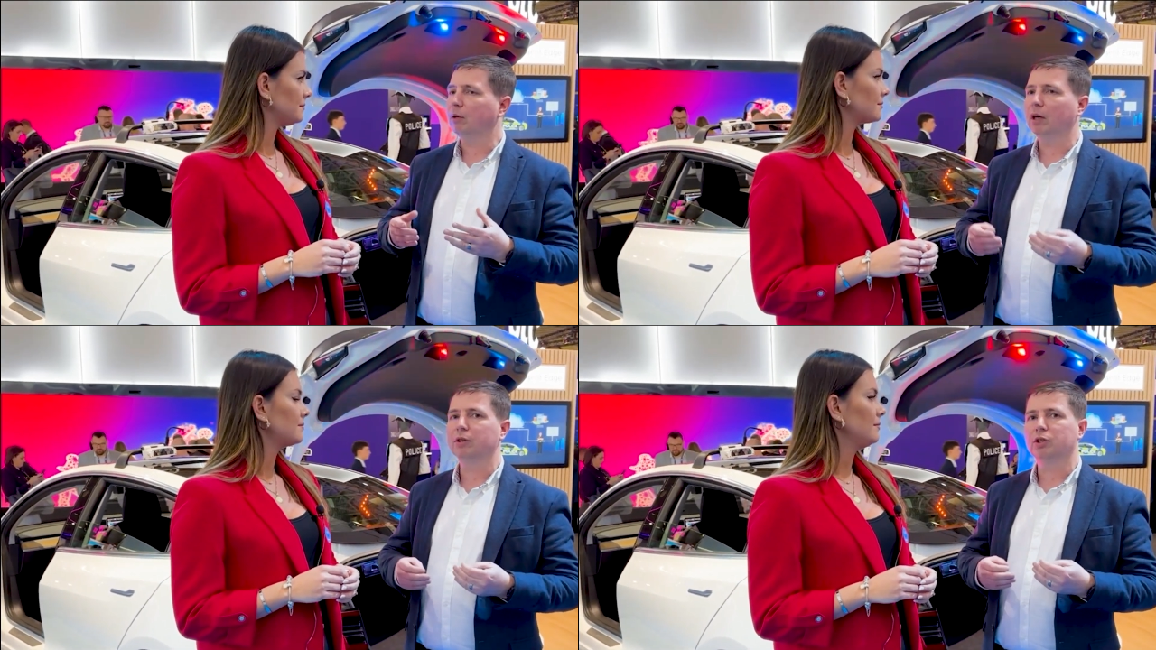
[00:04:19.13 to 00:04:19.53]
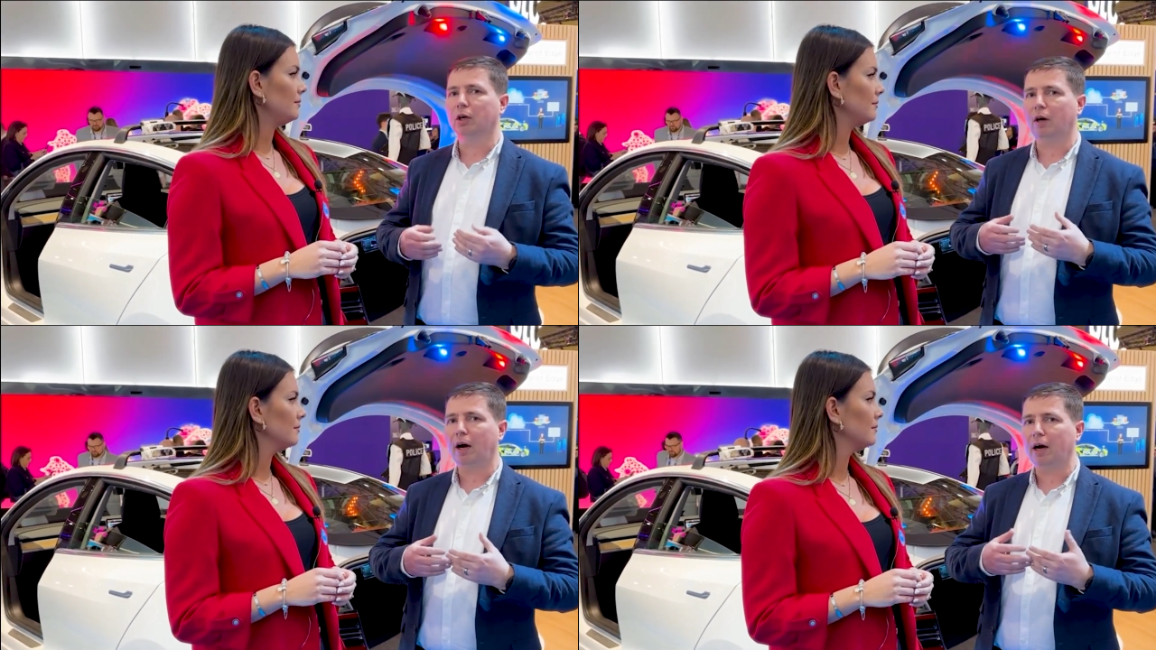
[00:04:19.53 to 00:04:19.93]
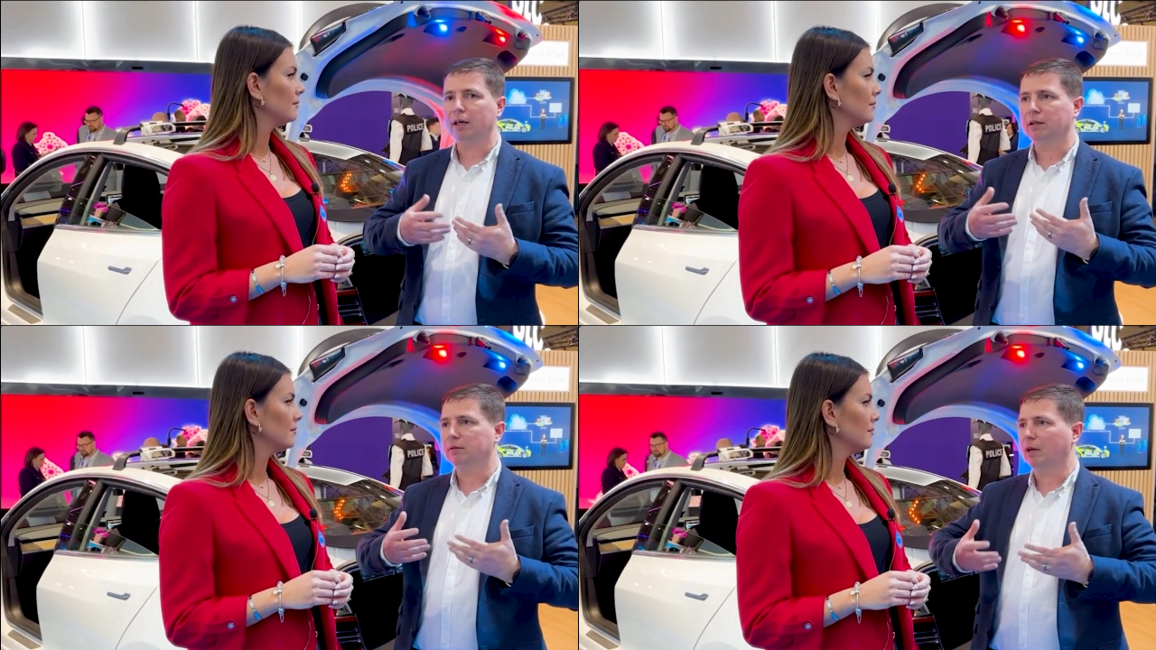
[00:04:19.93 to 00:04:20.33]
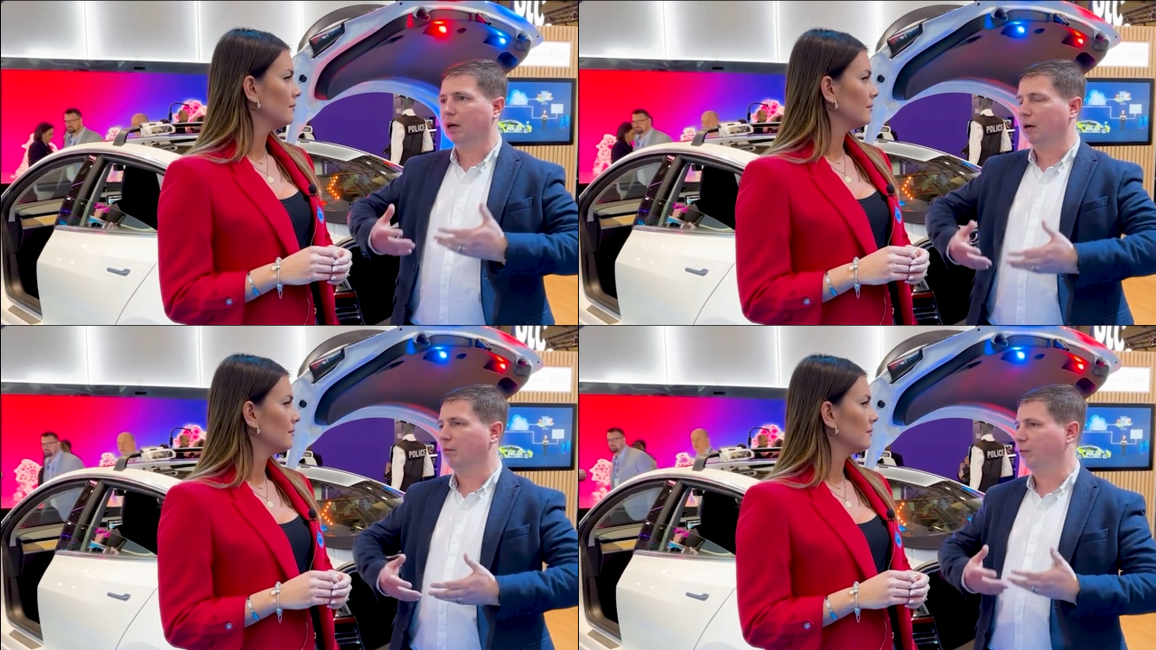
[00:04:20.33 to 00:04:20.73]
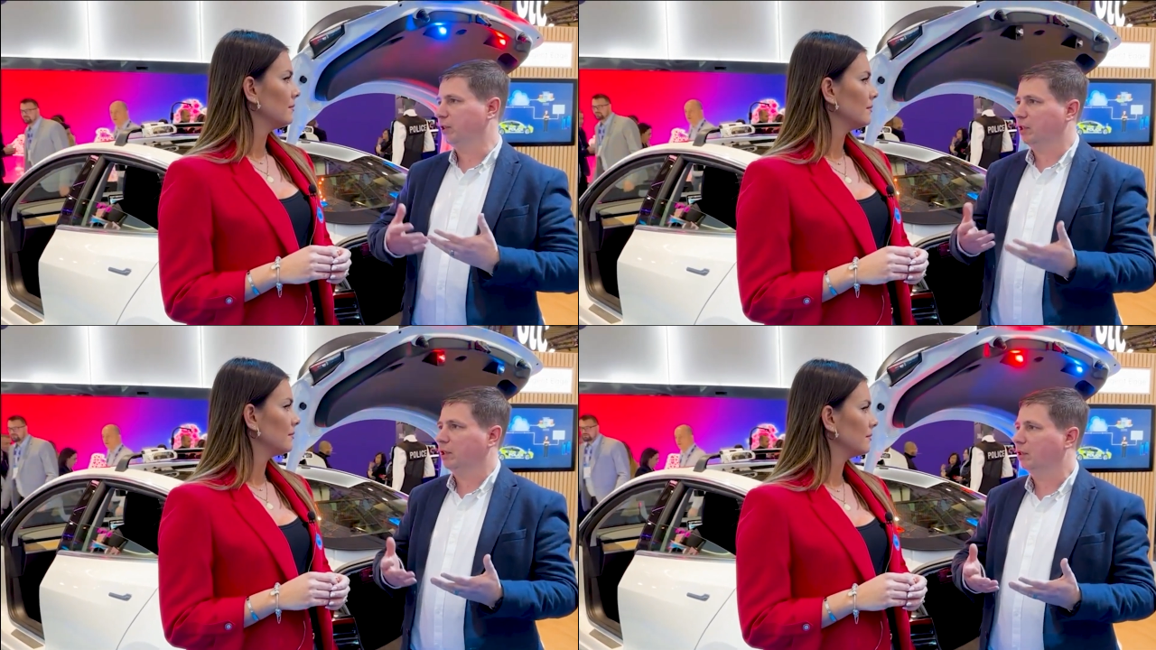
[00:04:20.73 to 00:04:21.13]
Speaker 1: And so I
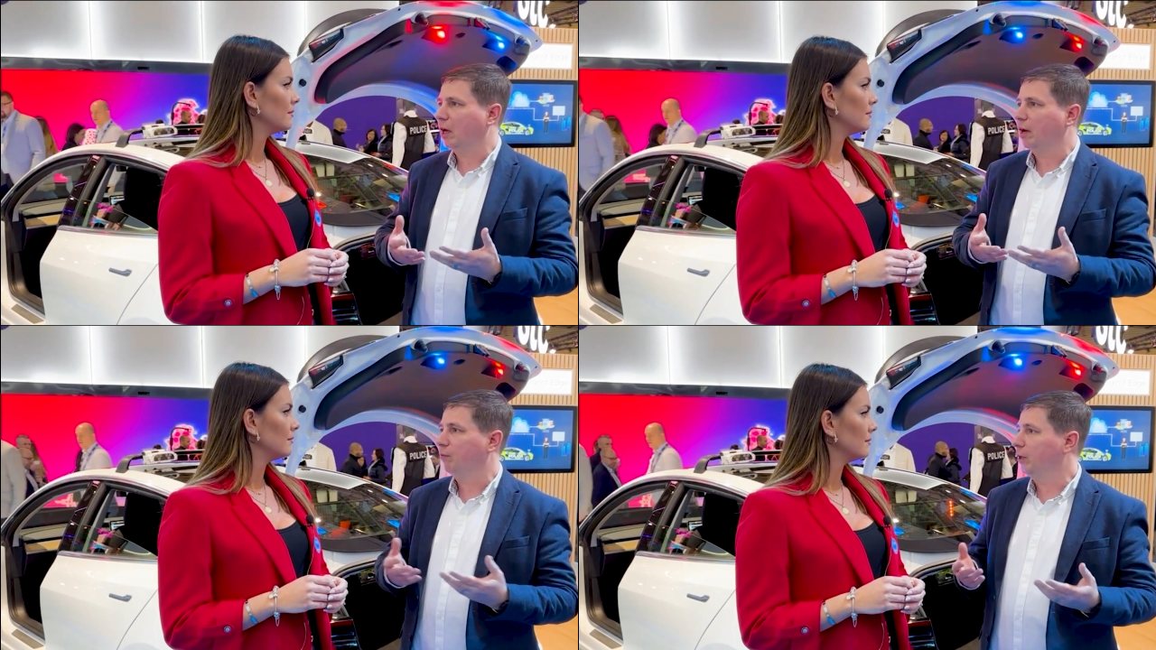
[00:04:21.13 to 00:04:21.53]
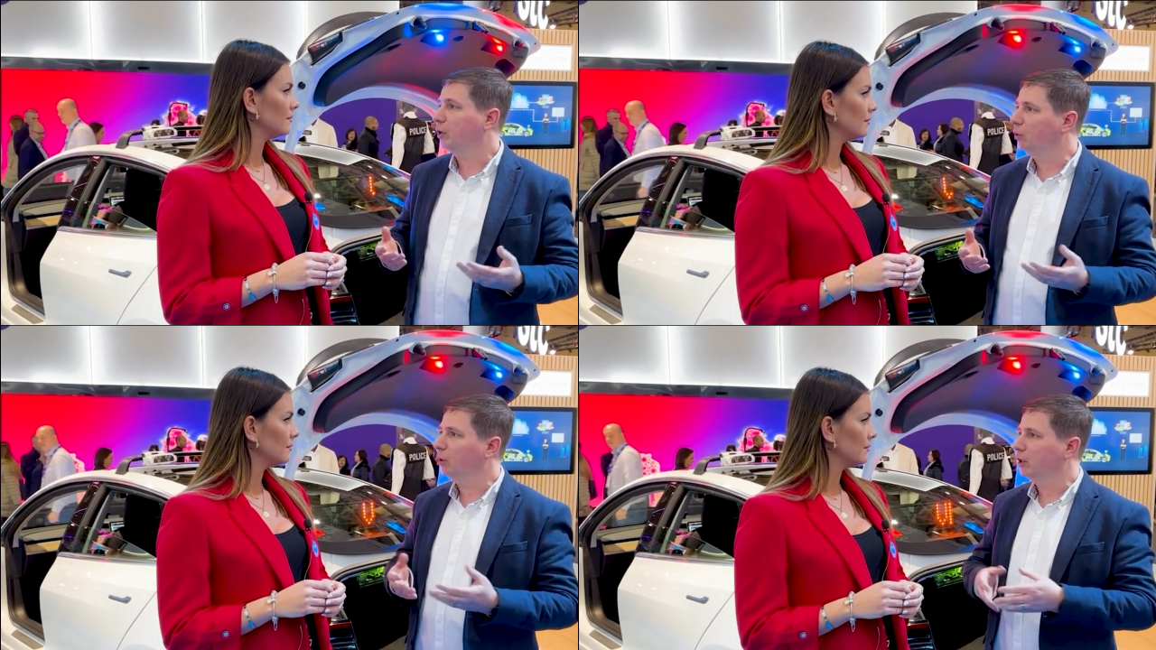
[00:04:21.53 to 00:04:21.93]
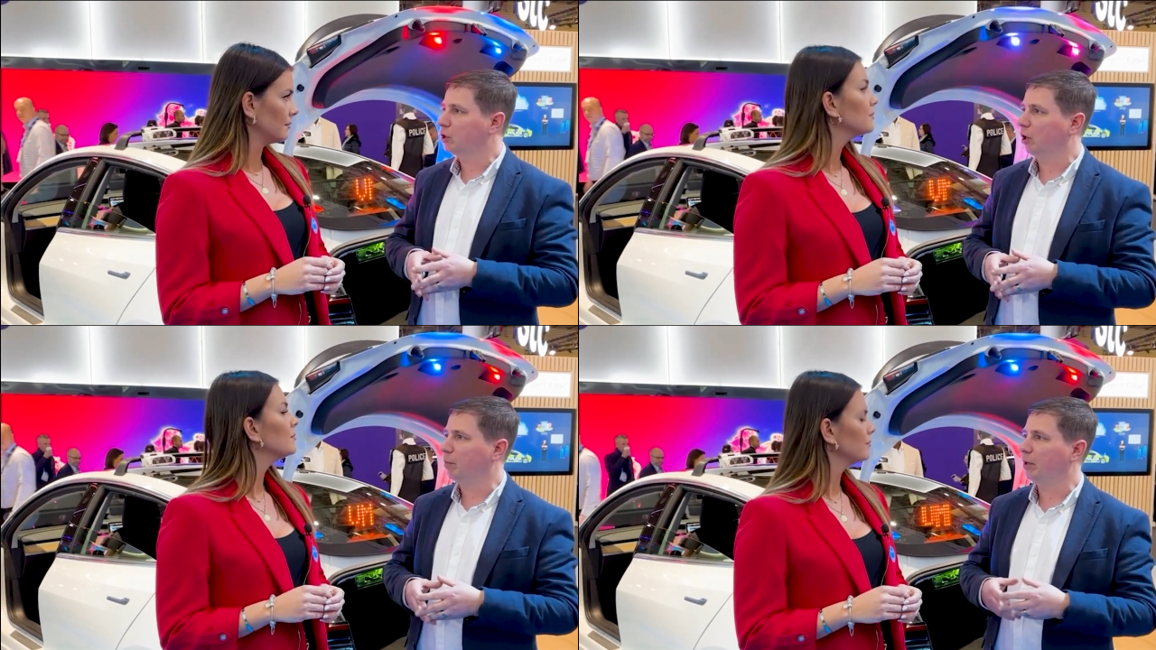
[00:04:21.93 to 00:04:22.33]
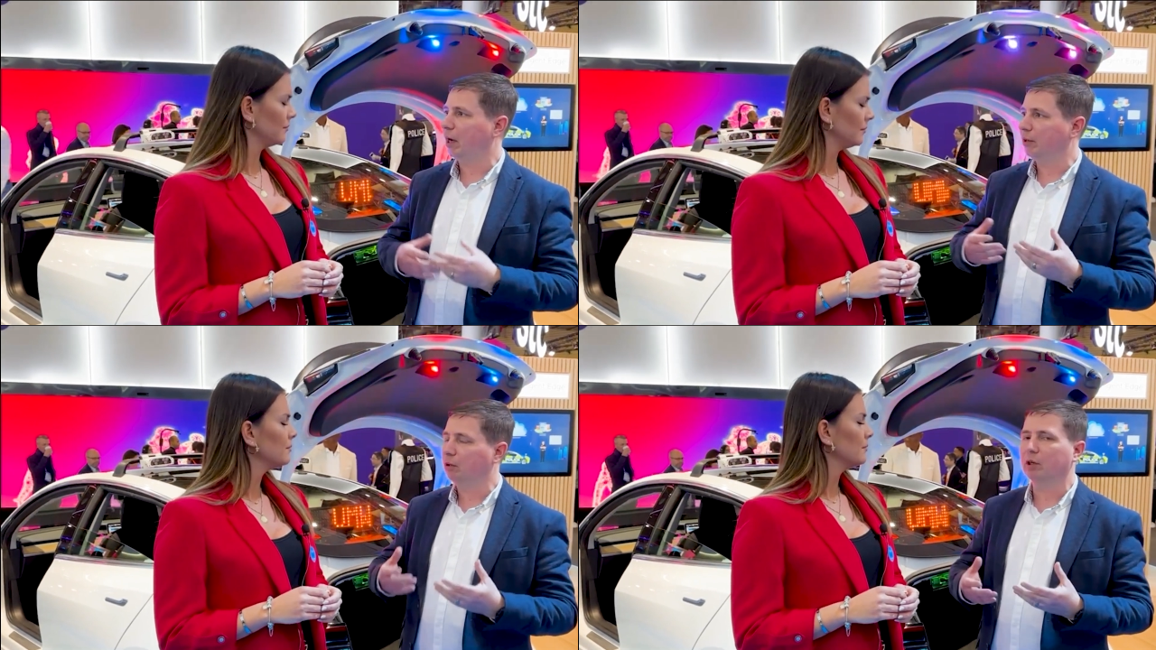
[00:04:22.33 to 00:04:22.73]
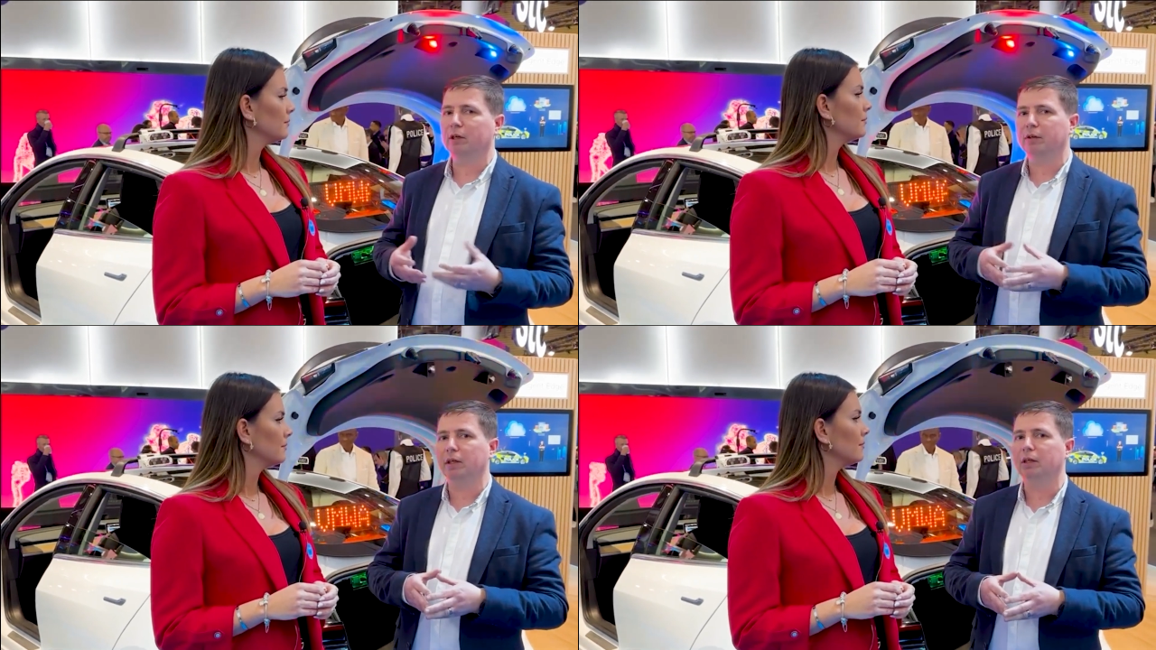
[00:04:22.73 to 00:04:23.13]
visited their vehicle workshop and had a look at
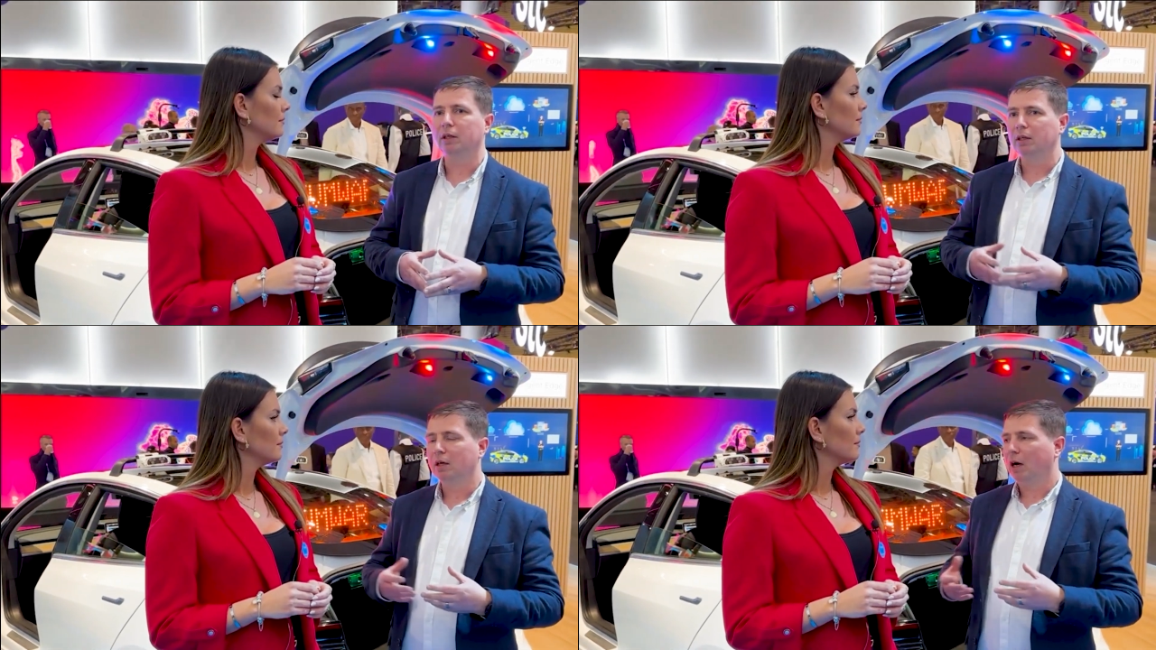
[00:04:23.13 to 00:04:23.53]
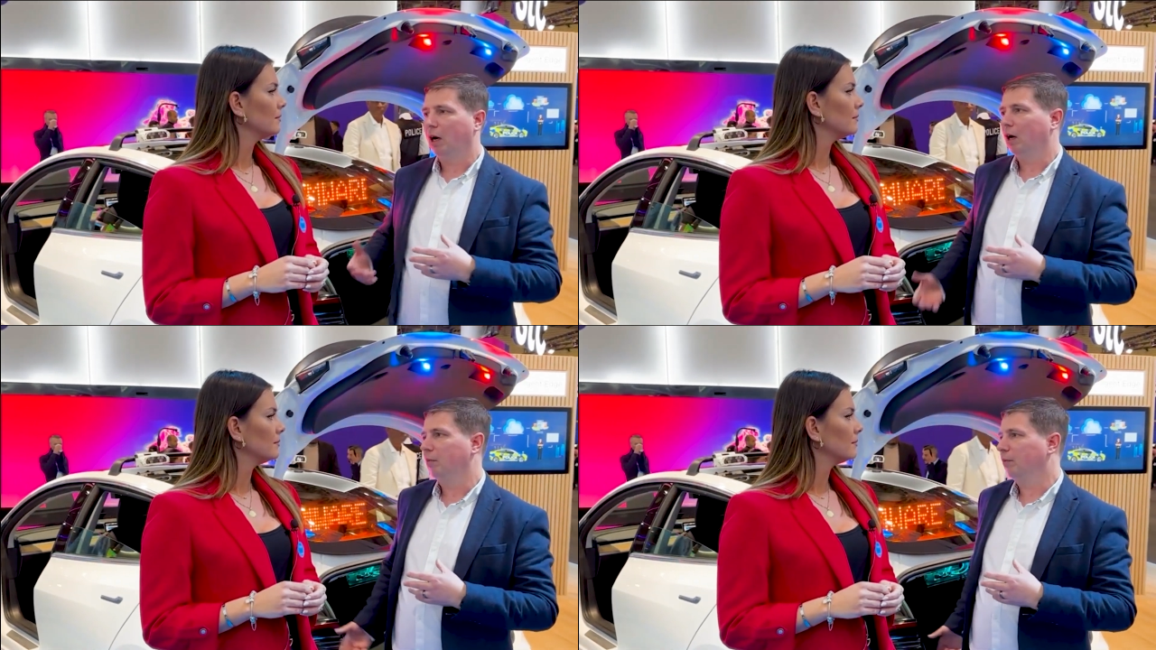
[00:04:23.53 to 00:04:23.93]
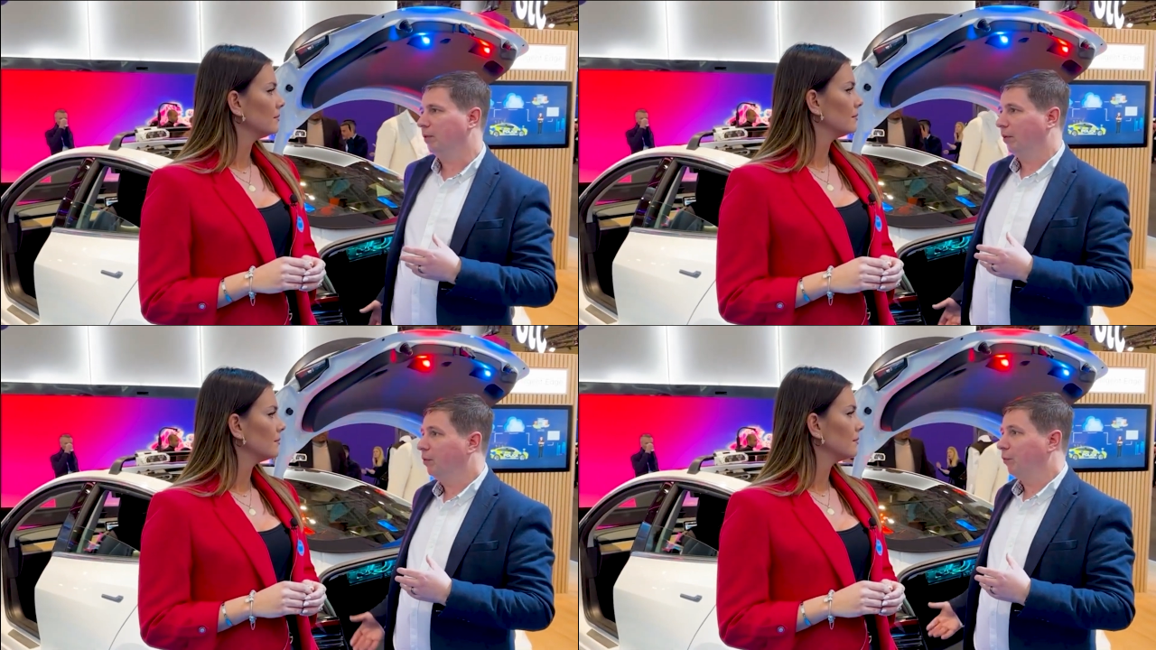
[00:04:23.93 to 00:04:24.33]
the